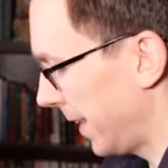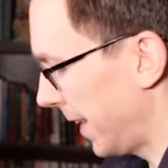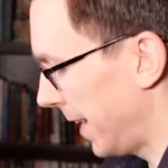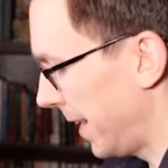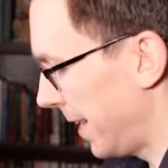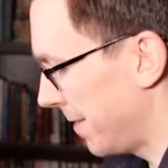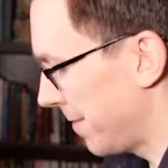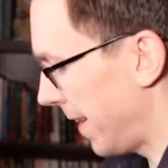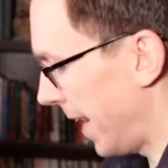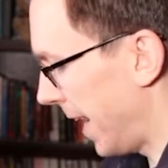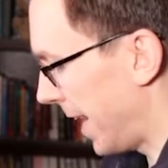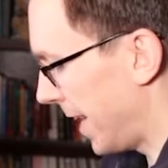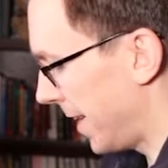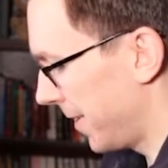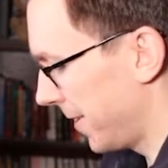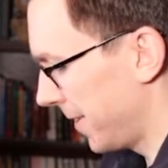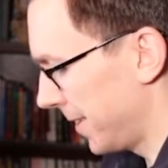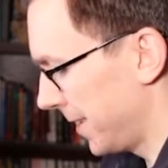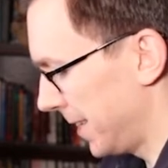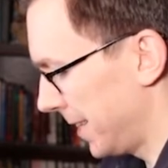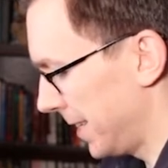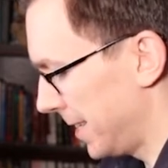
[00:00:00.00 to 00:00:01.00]
of
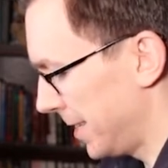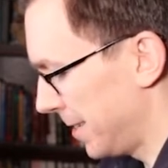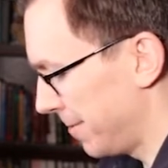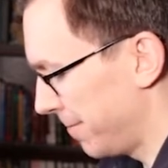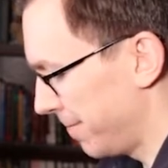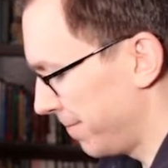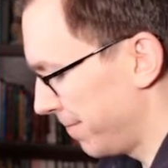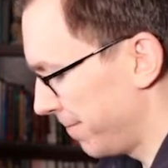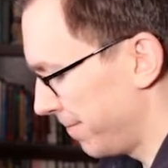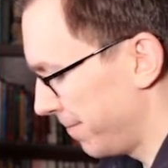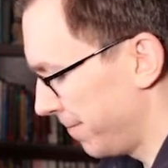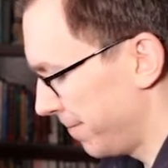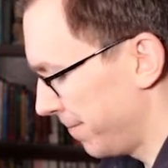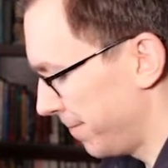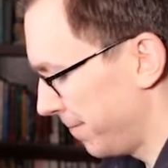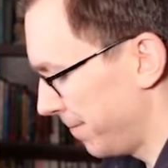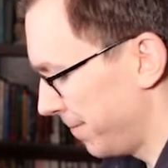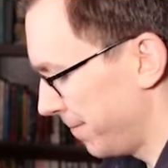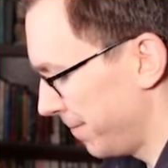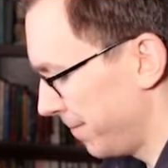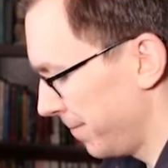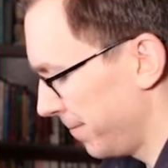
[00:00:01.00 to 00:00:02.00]
our um,
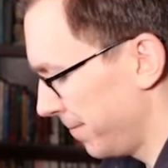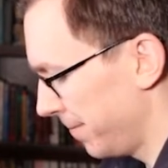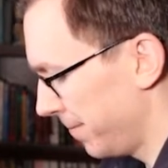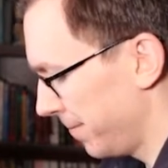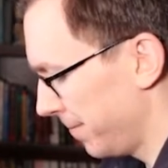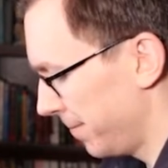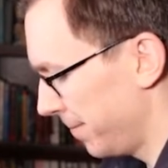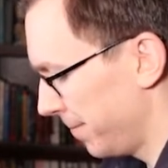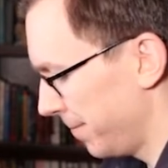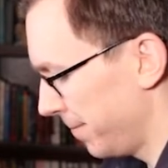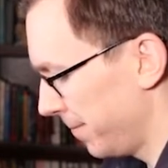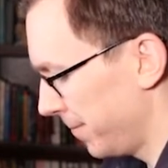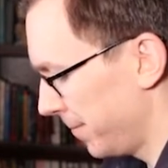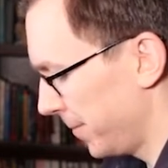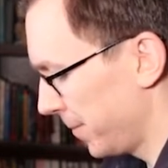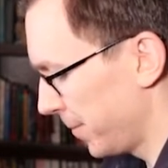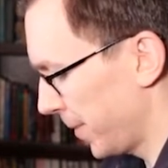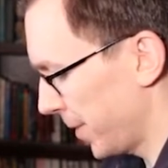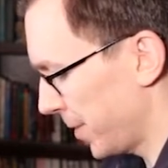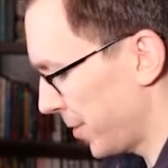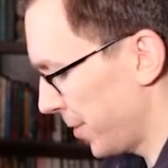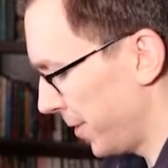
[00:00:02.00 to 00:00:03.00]

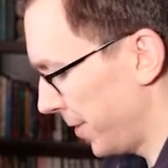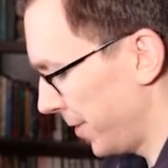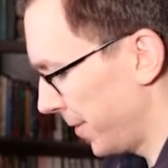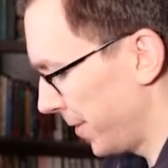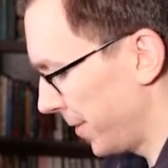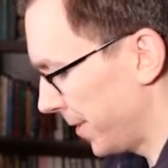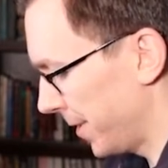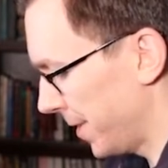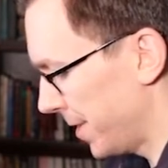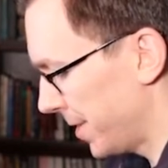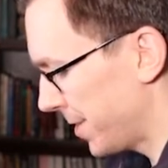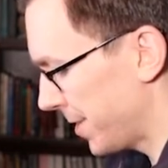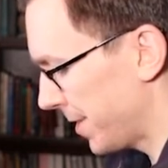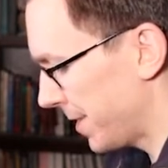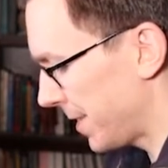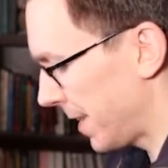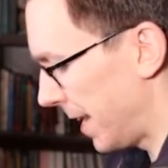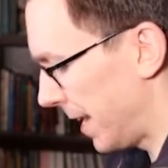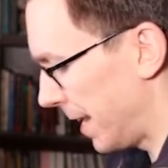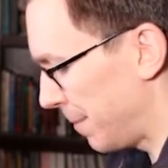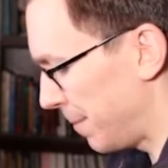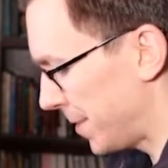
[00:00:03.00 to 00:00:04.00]
returns
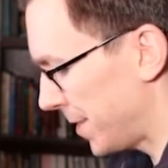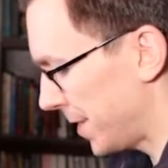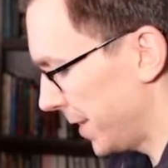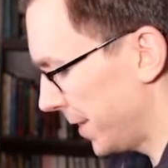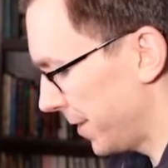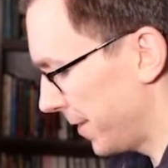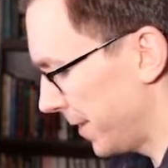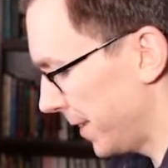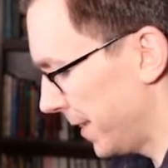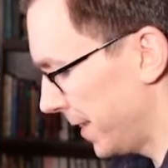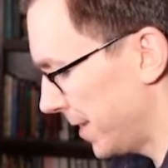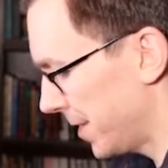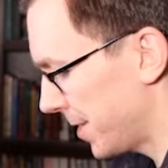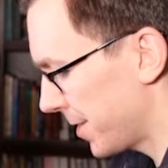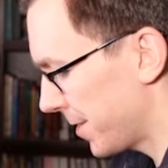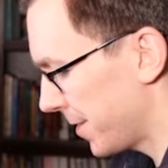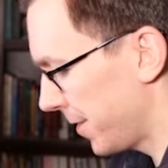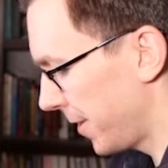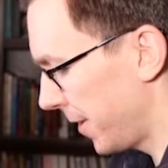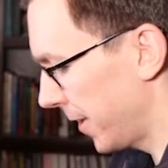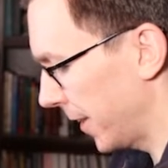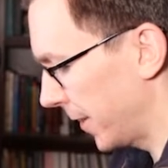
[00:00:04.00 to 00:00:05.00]
time
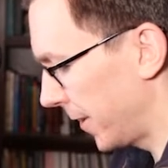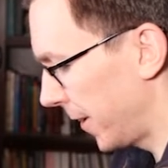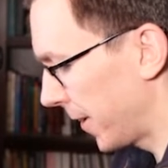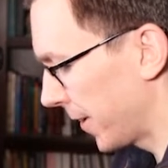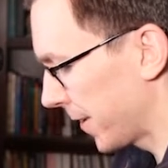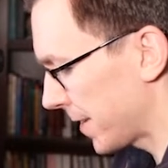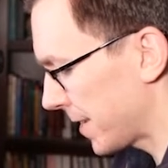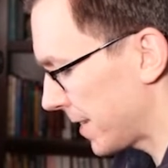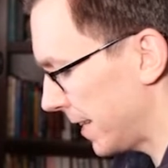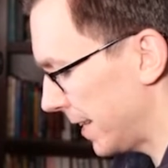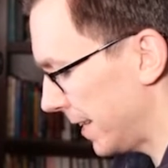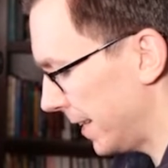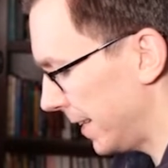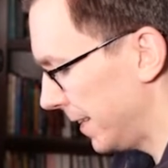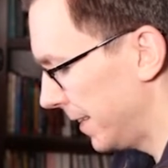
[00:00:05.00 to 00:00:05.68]
series, Rt.